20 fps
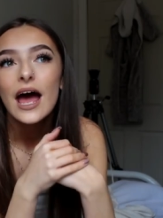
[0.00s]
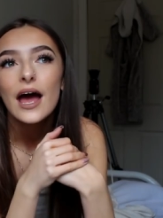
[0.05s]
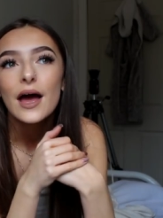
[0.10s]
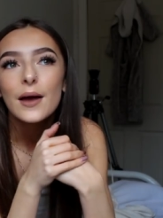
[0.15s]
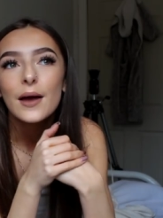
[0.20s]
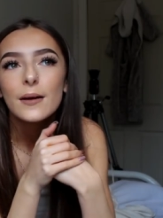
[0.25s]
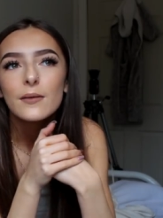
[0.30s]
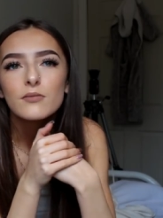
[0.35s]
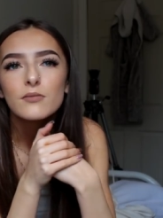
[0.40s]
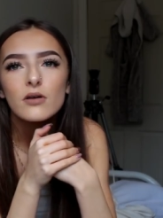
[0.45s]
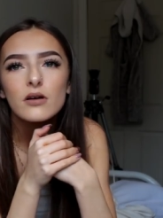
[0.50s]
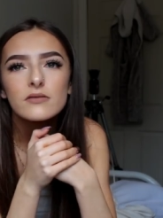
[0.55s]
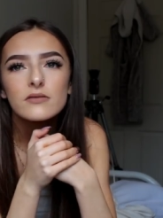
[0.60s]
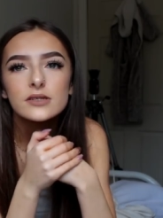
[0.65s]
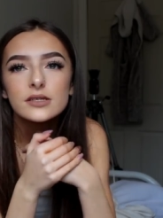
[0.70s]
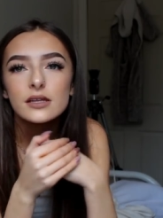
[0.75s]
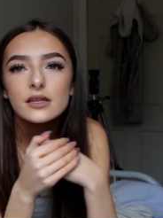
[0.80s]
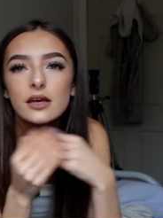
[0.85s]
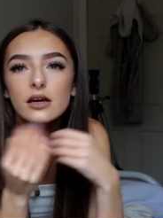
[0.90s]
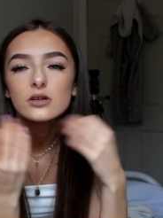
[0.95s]
um but
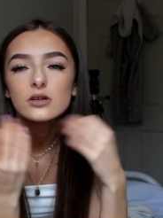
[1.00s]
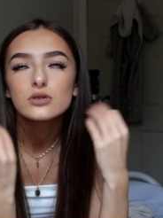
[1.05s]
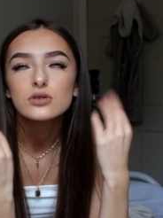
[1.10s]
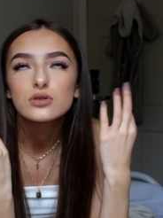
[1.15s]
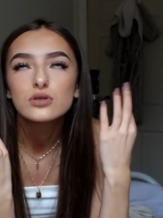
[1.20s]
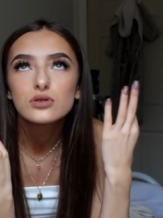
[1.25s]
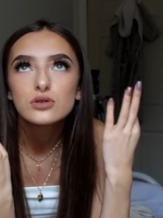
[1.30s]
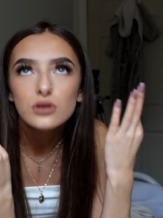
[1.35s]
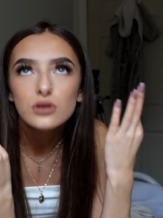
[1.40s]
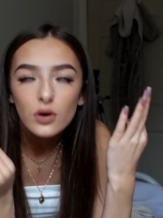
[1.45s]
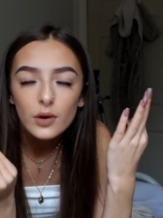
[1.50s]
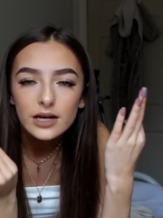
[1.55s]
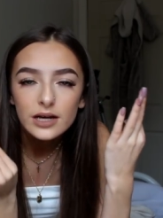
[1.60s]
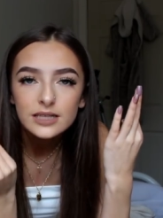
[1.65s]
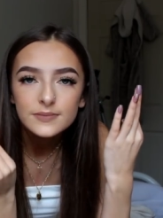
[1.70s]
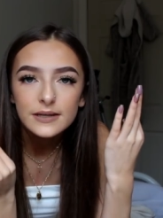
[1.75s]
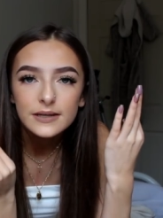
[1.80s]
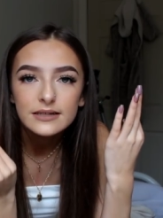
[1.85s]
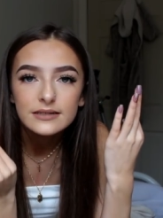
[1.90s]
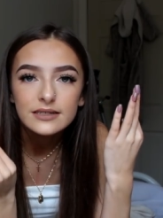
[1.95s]
obviously they are so
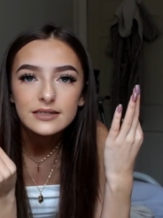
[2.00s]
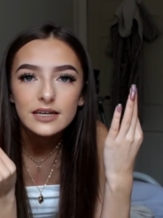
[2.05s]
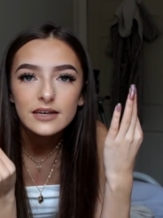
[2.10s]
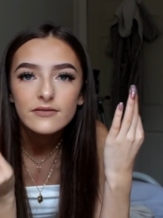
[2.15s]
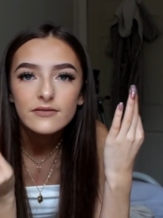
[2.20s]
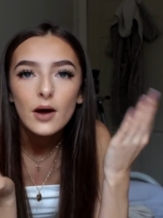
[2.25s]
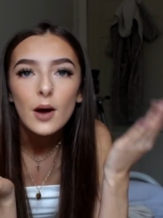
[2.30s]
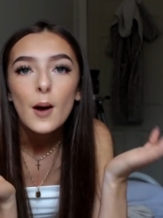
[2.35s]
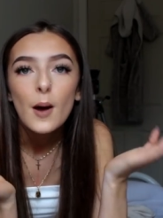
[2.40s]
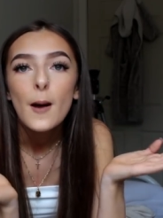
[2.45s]
expensive